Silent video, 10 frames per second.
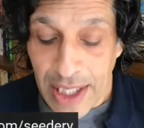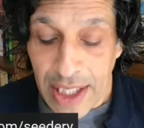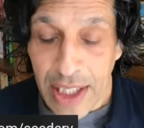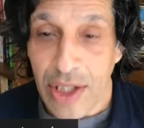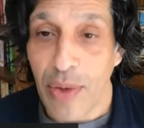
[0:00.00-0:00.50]

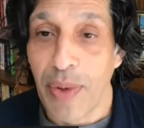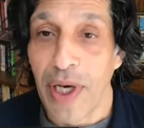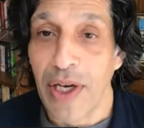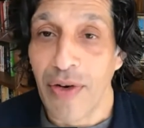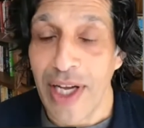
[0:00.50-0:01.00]
a
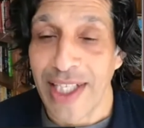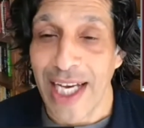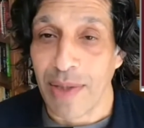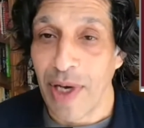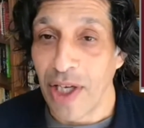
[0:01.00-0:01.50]
super rate
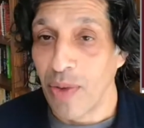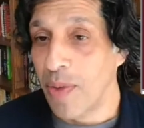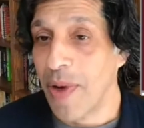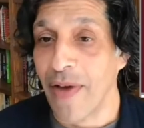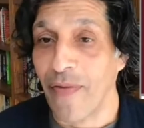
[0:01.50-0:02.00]
taxpayer, you'll
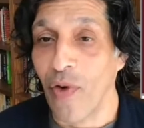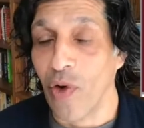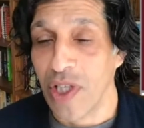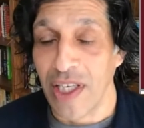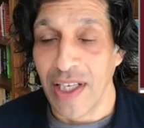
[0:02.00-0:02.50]
be paying
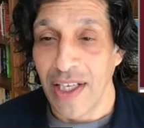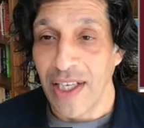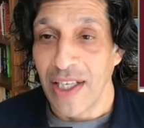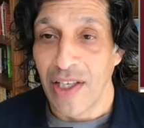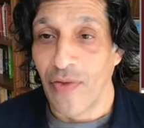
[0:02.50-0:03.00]
40
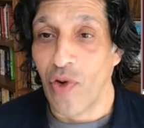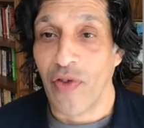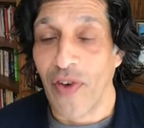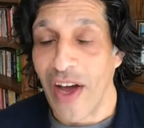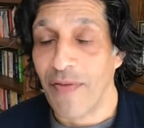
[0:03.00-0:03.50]
to
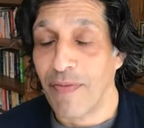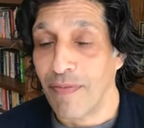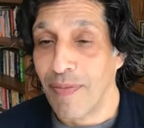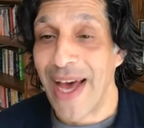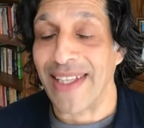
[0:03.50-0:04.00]
45
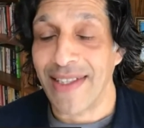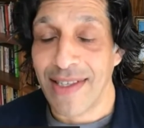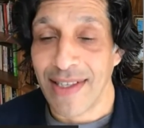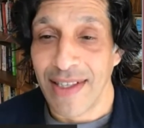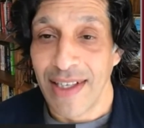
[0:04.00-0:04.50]

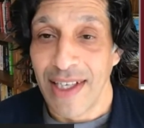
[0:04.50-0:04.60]
pence